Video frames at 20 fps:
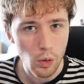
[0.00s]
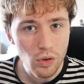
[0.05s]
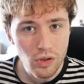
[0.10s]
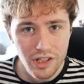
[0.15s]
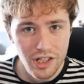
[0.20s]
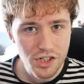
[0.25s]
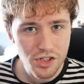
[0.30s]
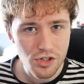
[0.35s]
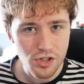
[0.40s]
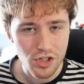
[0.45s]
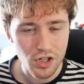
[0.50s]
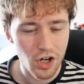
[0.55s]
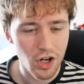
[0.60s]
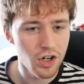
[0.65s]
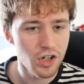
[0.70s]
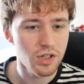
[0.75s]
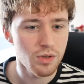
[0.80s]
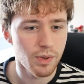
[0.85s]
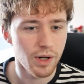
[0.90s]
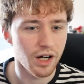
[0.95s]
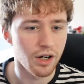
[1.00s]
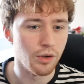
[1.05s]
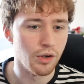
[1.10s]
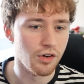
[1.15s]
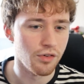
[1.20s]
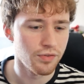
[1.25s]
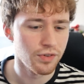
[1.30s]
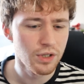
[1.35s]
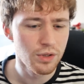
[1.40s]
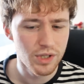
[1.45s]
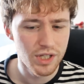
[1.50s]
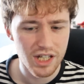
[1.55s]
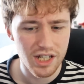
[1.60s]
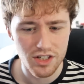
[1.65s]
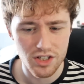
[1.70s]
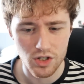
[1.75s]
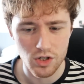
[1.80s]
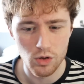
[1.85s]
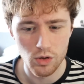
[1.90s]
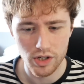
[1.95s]
only just heard about a few
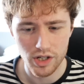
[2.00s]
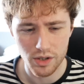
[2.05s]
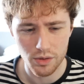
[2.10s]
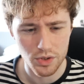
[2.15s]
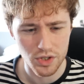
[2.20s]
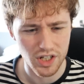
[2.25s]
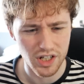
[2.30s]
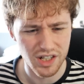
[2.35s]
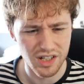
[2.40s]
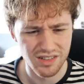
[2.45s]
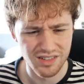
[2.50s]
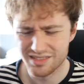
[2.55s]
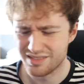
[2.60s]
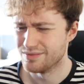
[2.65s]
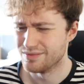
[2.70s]
days ago, and I was like,